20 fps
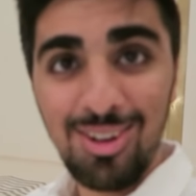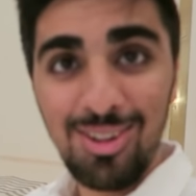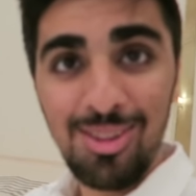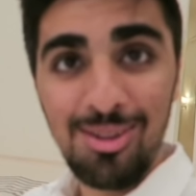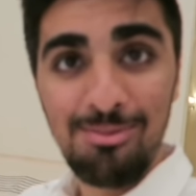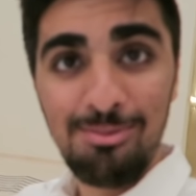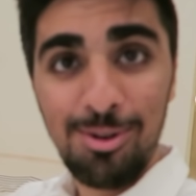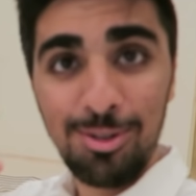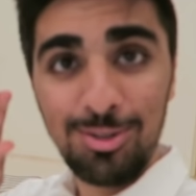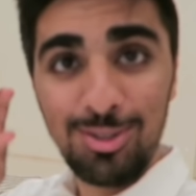got
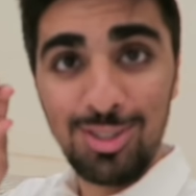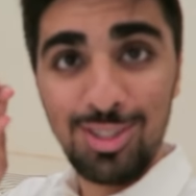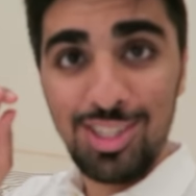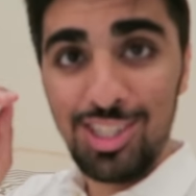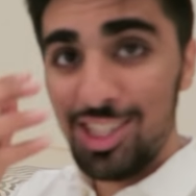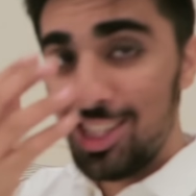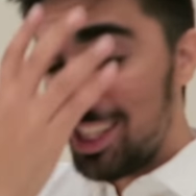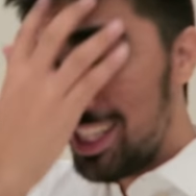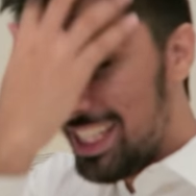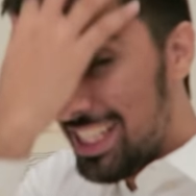the most
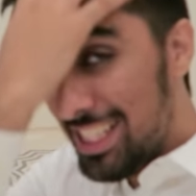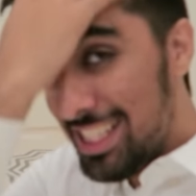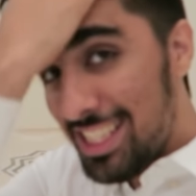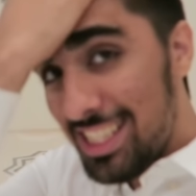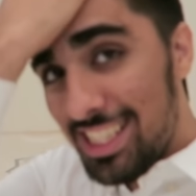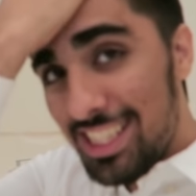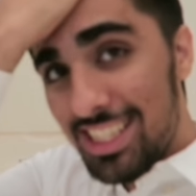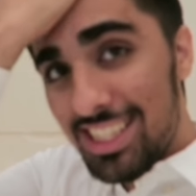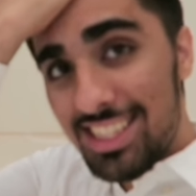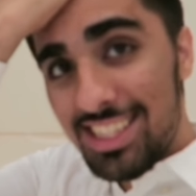
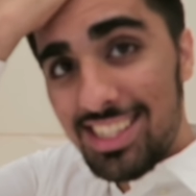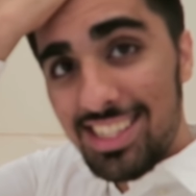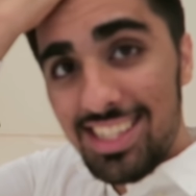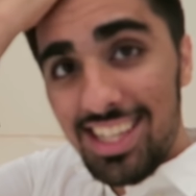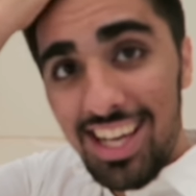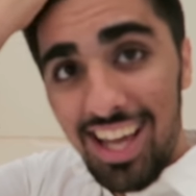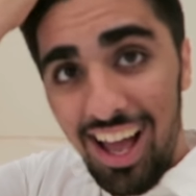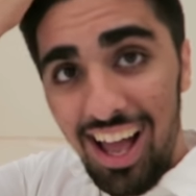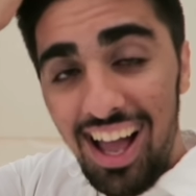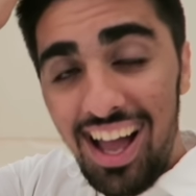cheesiest
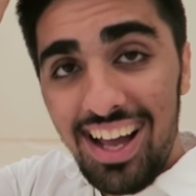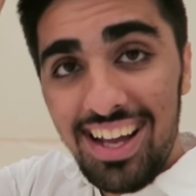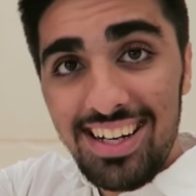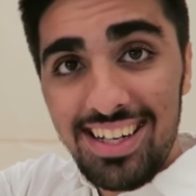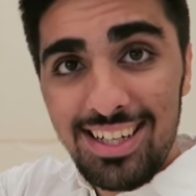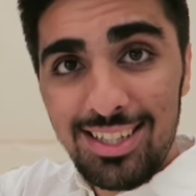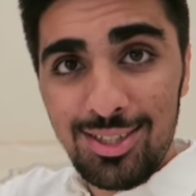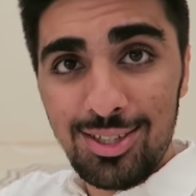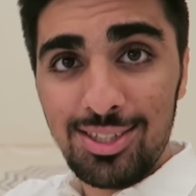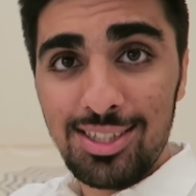
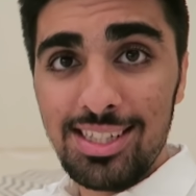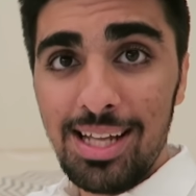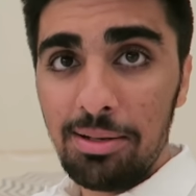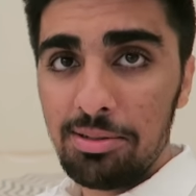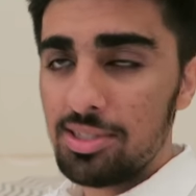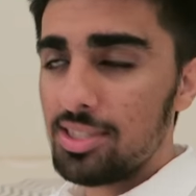ideas on snap.